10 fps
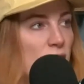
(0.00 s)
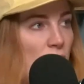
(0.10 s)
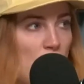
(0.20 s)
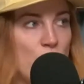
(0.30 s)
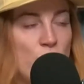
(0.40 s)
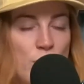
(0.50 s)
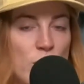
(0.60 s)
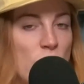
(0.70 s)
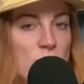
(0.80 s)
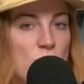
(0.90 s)
absolutely
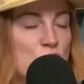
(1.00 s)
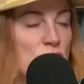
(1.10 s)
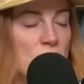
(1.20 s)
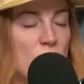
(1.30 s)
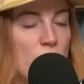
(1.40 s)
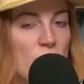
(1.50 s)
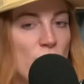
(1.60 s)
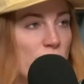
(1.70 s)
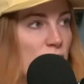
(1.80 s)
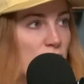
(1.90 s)
lost my shit
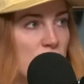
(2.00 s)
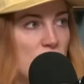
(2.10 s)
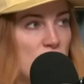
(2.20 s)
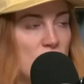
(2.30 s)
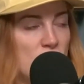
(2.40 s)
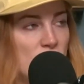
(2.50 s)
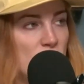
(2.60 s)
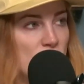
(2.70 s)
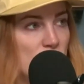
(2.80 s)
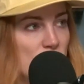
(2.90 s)
about this, this, and
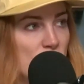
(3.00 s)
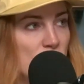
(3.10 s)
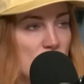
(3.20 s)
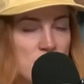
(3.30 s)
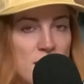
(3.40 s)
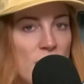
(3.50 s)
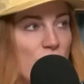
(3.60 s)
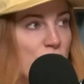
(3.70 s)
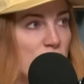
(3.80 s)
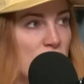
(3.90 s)
this the day
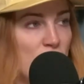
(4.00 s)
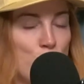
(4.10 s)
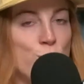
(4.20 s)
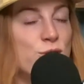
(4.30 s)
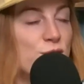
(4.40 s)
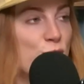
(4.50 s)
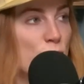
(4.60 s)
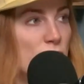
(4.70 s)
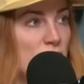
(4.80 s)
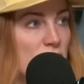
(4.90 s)
of, and it like ruined it for
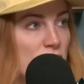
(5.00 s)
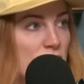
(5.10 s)
me.